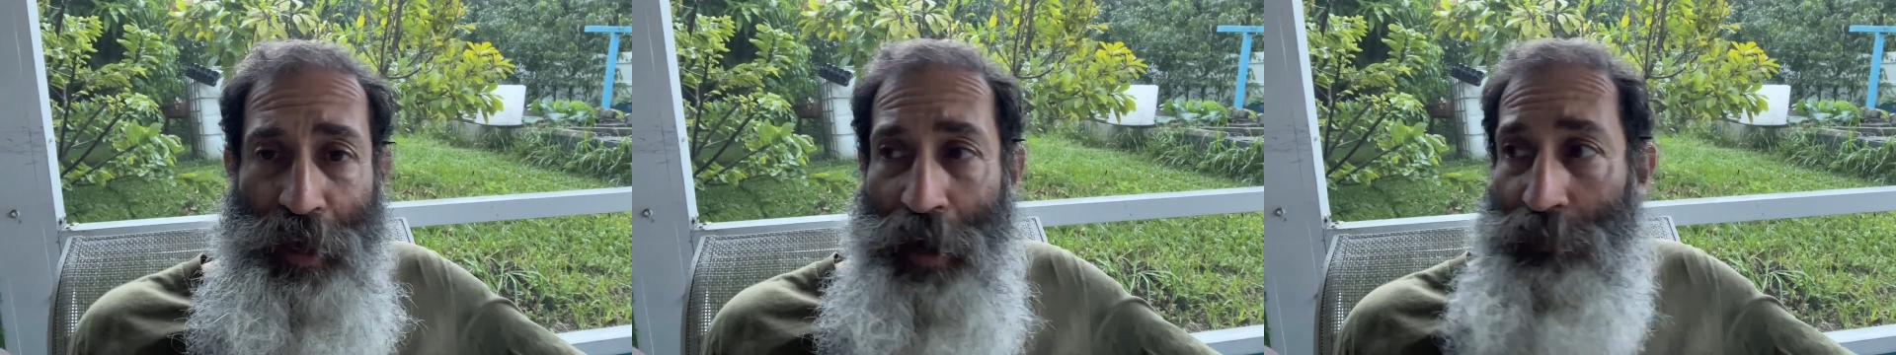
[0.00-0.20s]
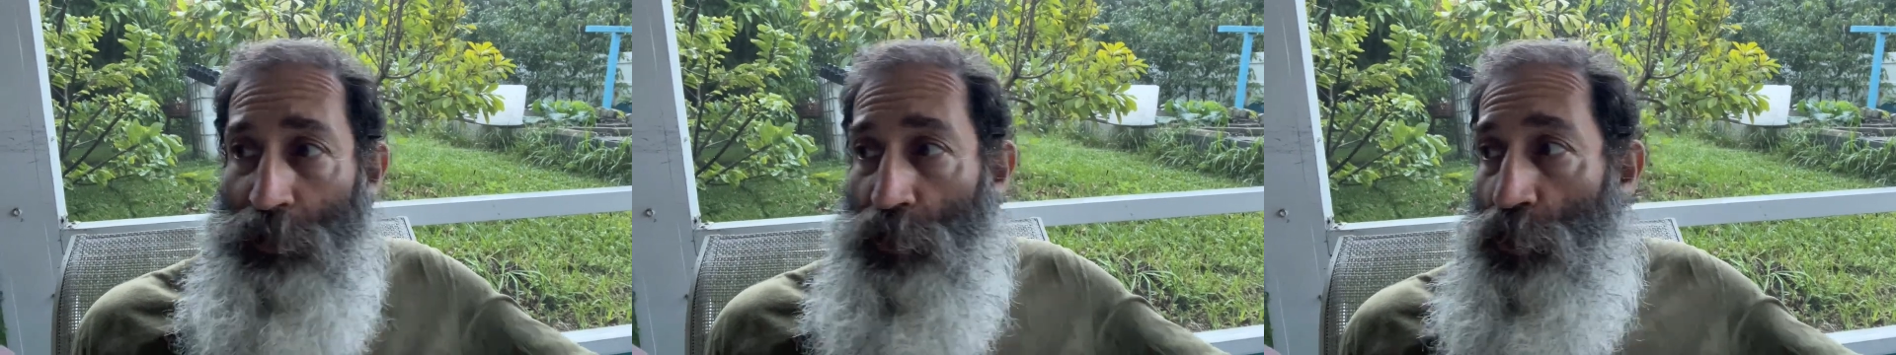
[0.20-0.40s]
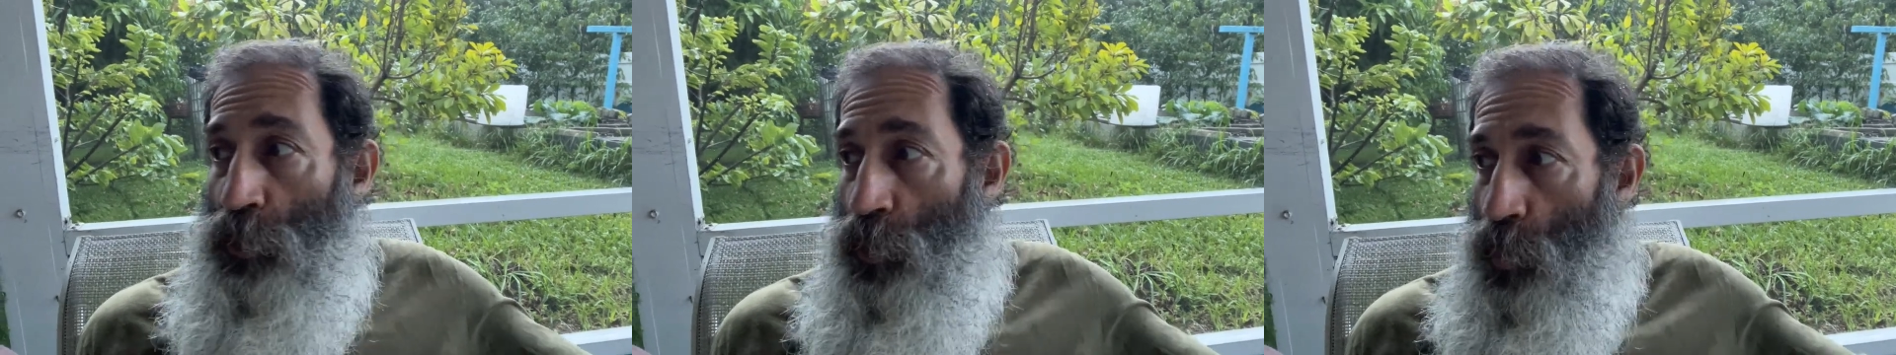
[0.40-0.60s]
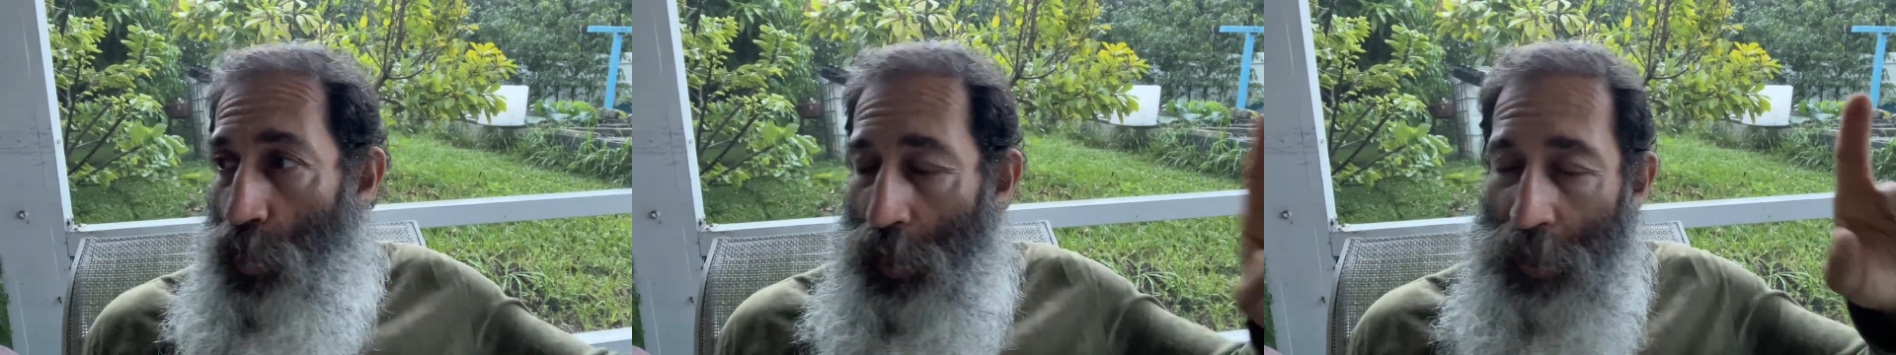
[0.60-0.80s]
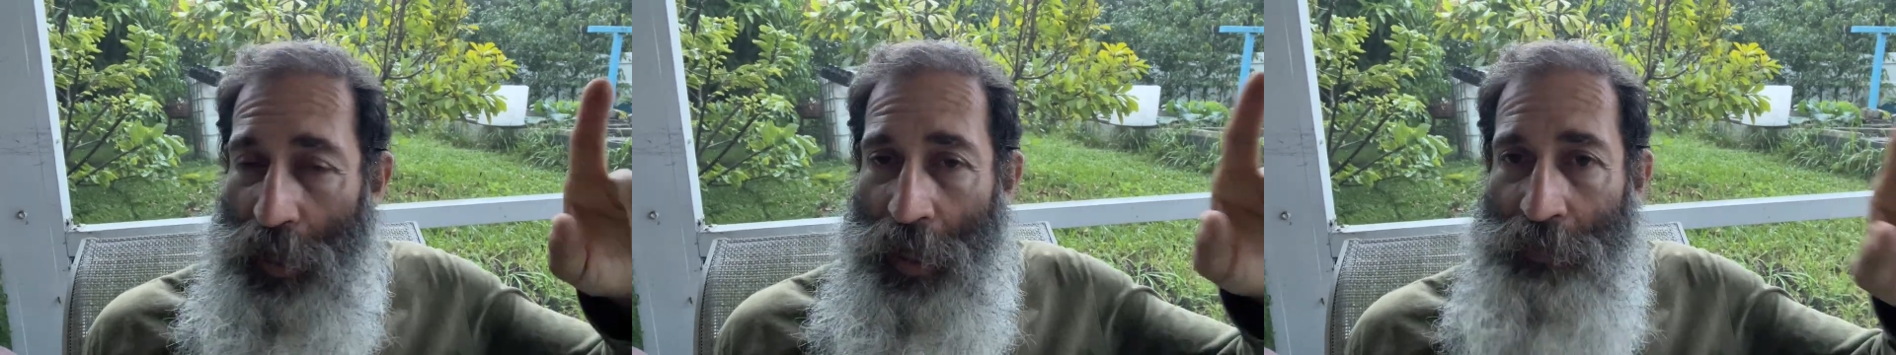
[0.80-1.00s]
have a
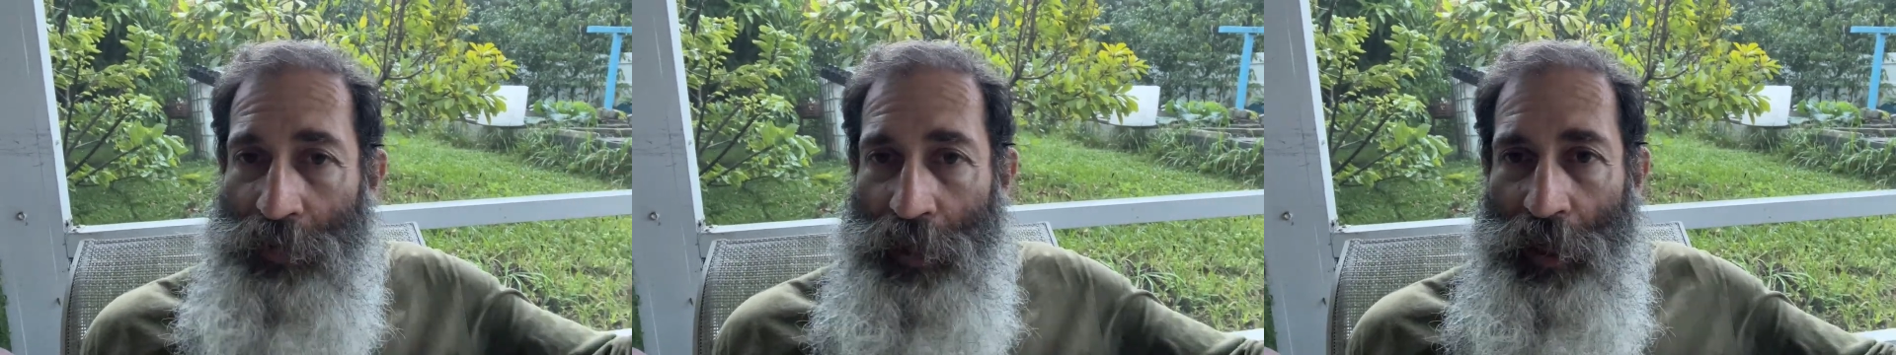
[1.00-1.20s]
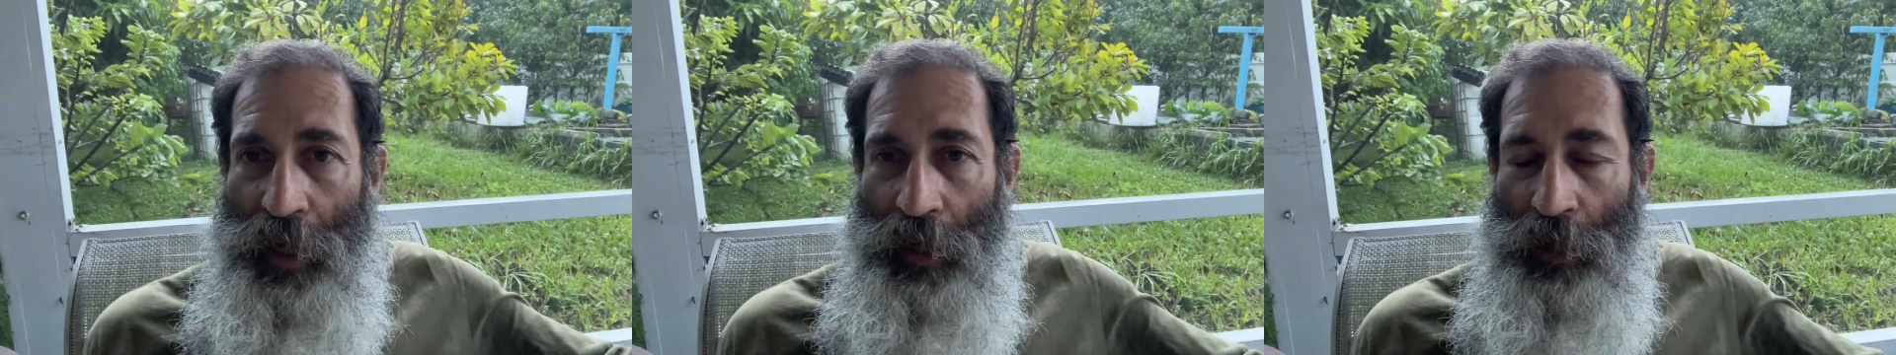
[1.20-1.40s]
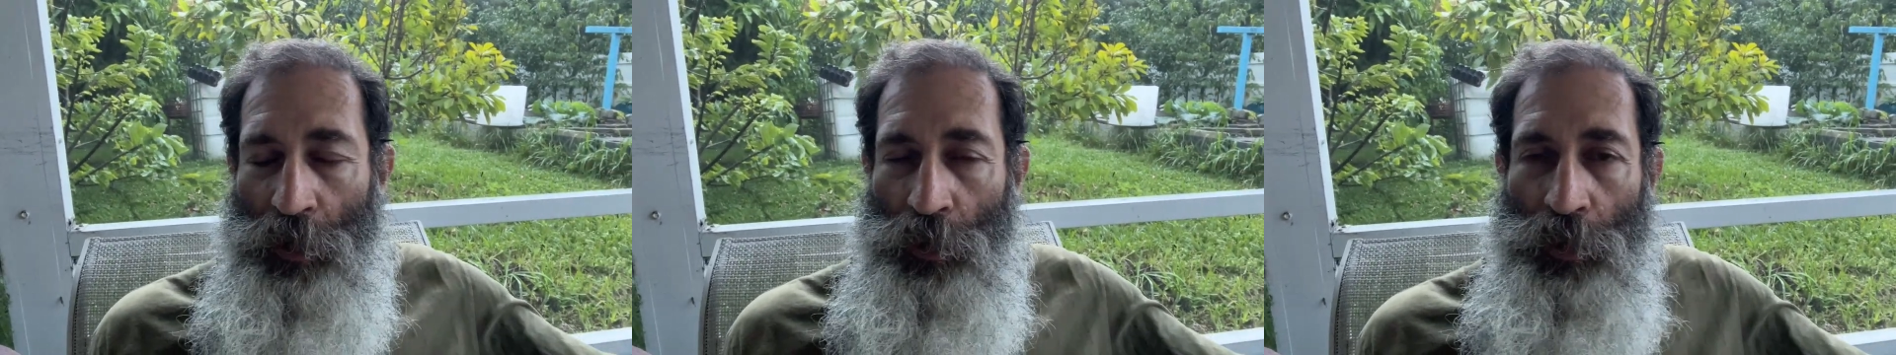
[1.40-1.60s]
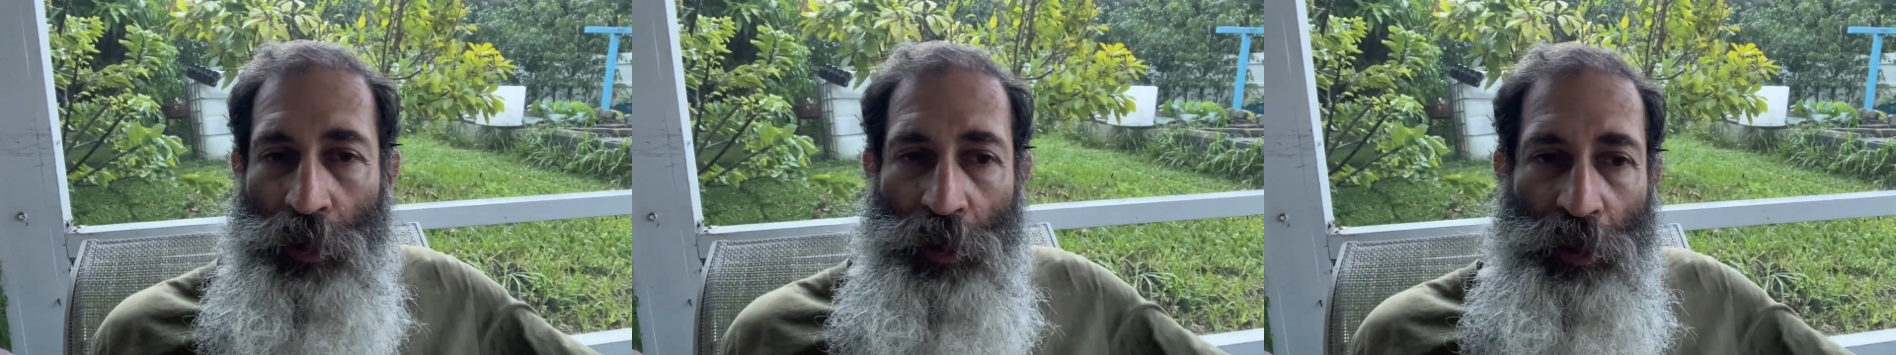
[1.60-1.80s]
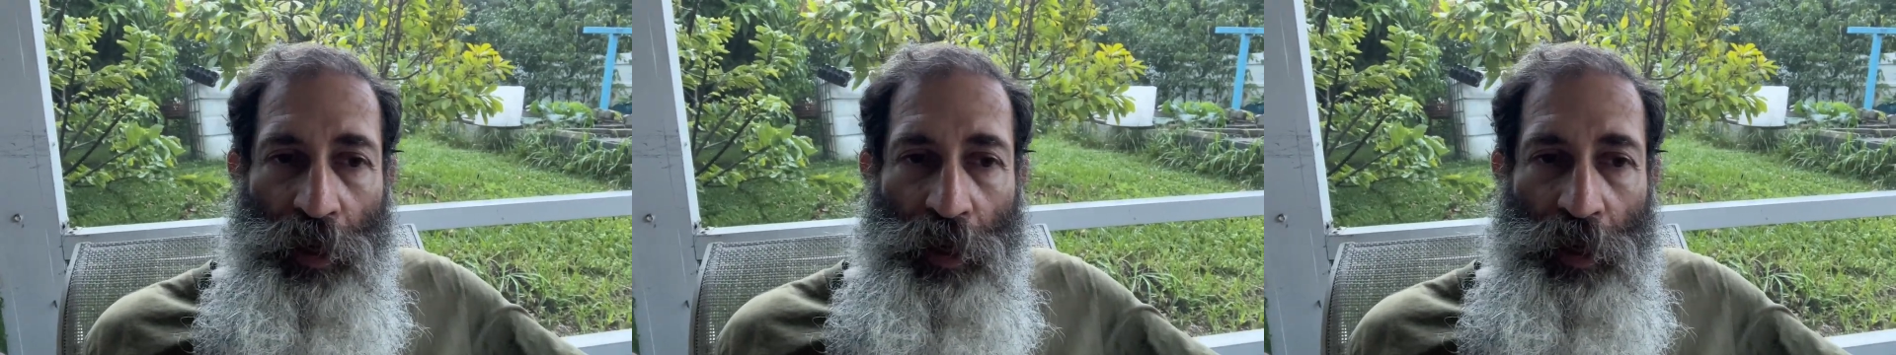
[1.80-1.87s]
Choquette avocado